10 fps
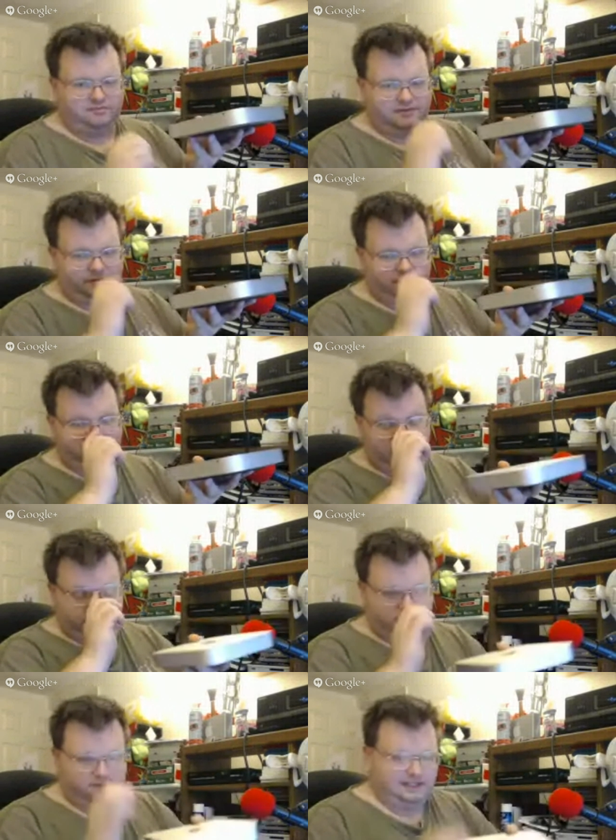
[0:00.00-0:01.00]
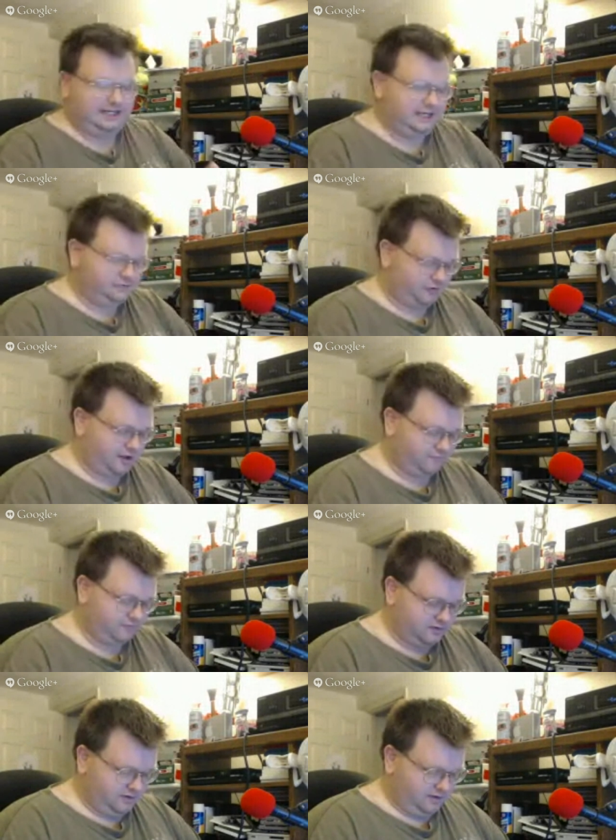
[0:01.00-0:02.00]
be without the CD drive,
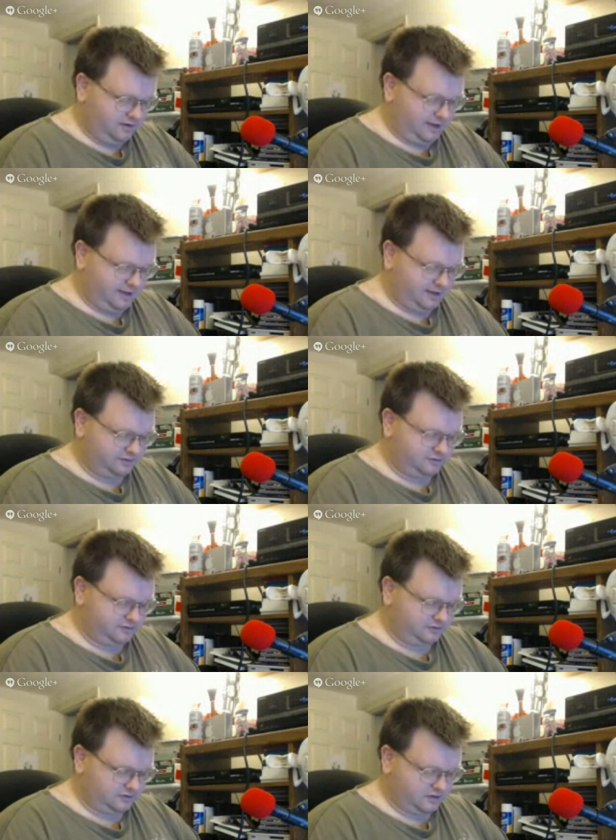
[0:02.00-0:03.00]
and